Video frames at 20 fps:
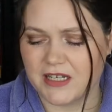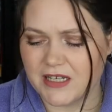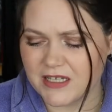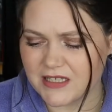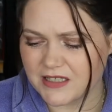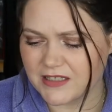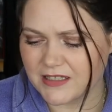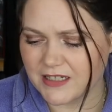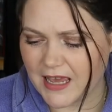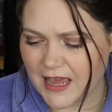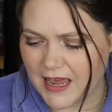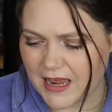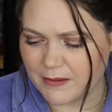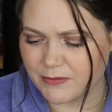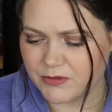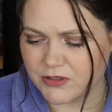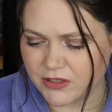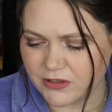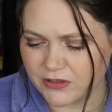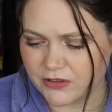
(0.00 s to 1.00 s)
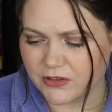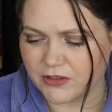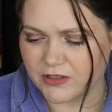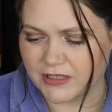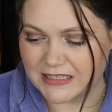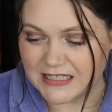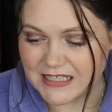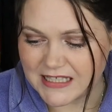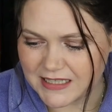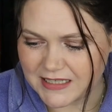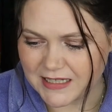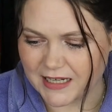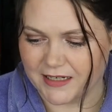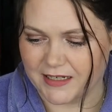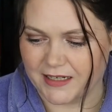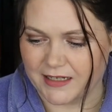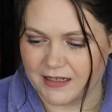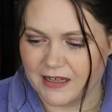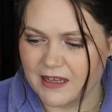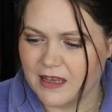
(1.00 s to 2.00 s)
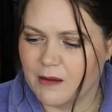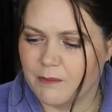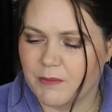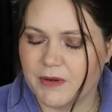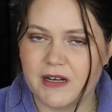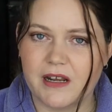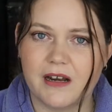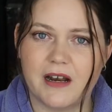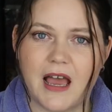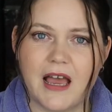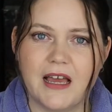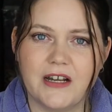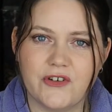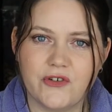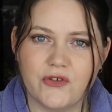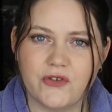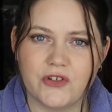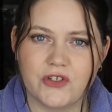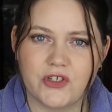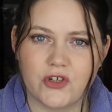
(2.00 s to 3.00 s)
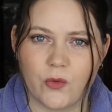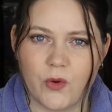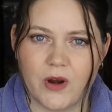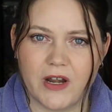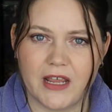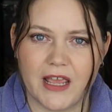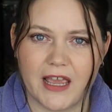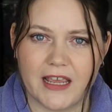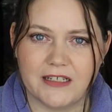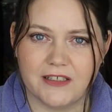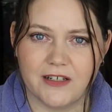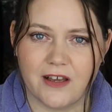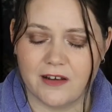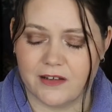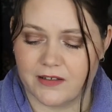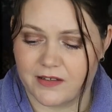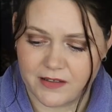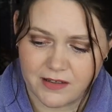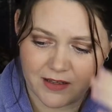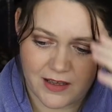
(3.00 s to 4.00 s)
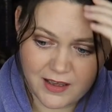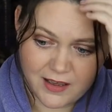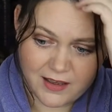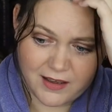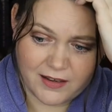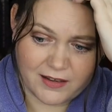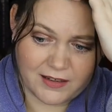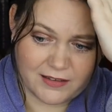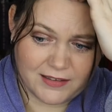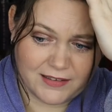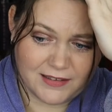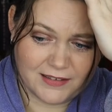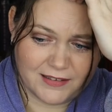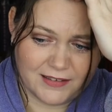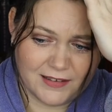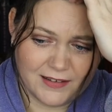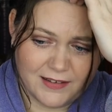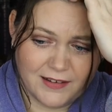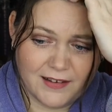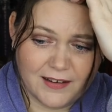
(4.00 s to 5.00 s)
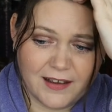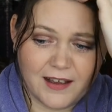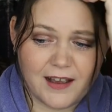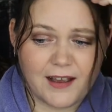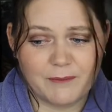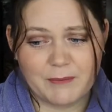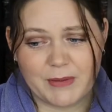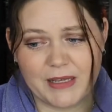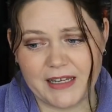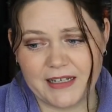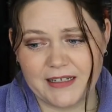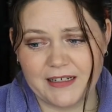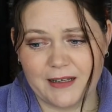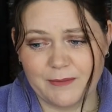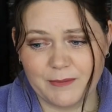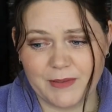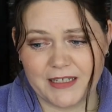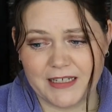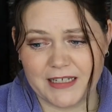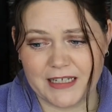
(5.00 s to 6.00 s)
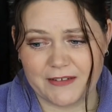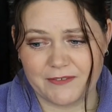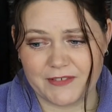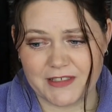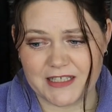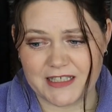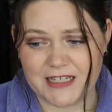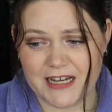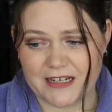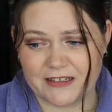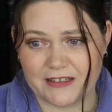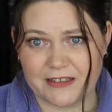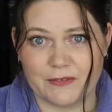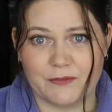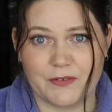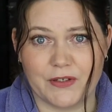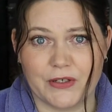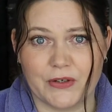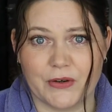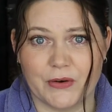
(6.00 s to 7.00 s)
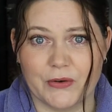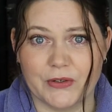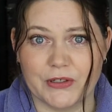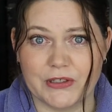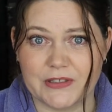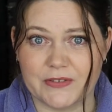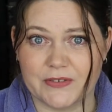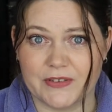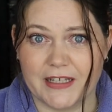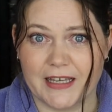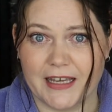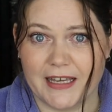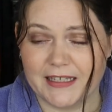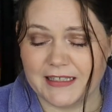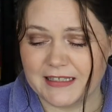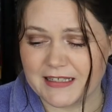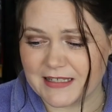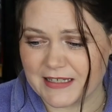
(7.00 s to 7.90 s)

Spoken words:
Isn't it absolutely stunning? But at $128, I mean, I'm going to have to stand on a few corners for that.